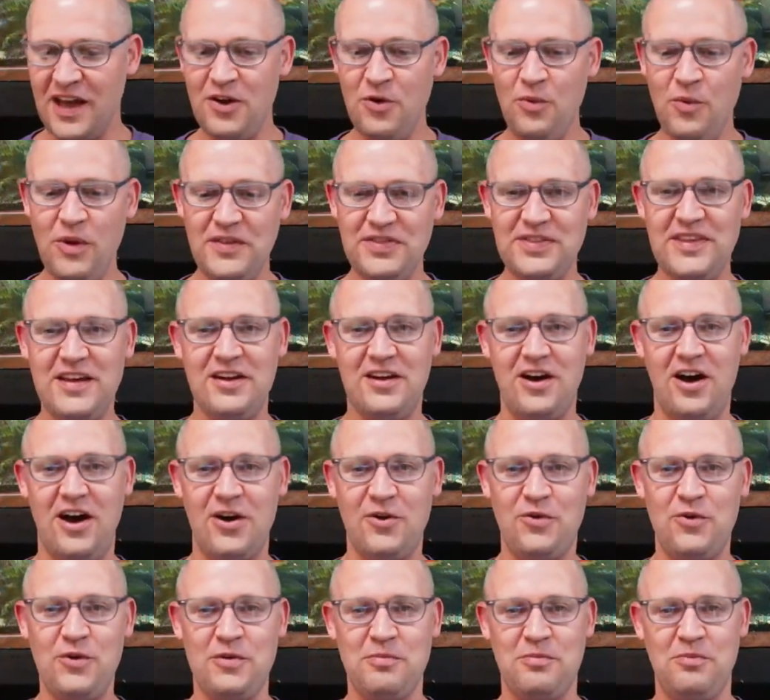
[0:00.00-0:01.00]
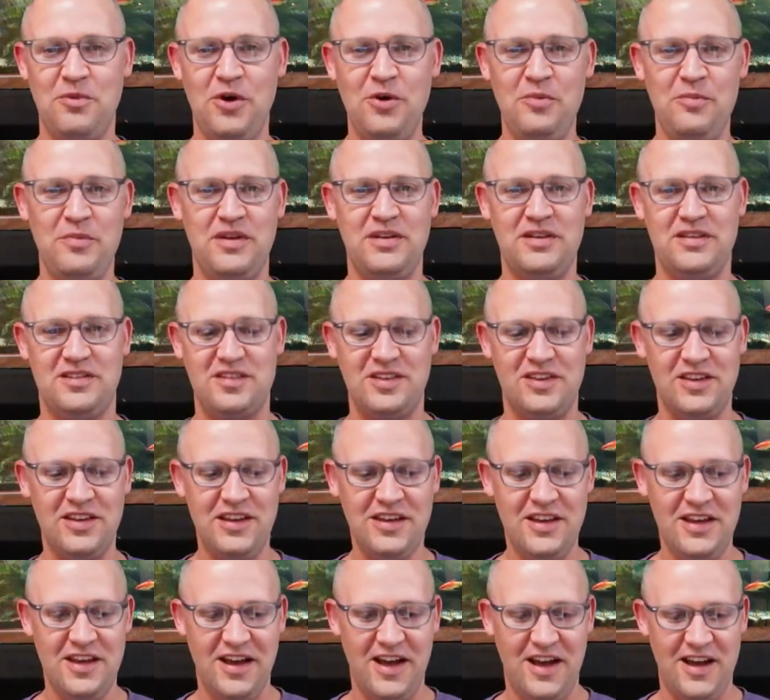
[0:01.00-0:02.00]
I don't want that awkward
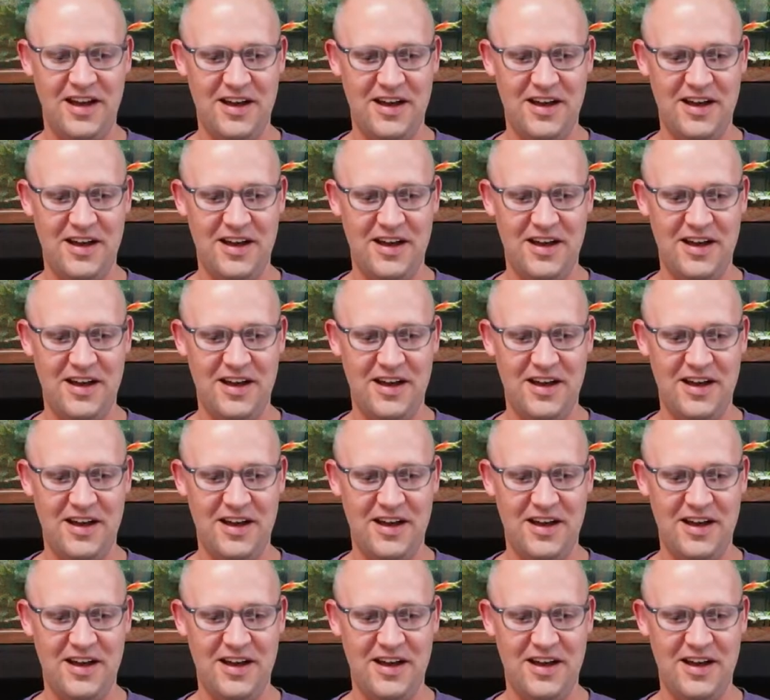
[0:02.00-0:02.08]
moment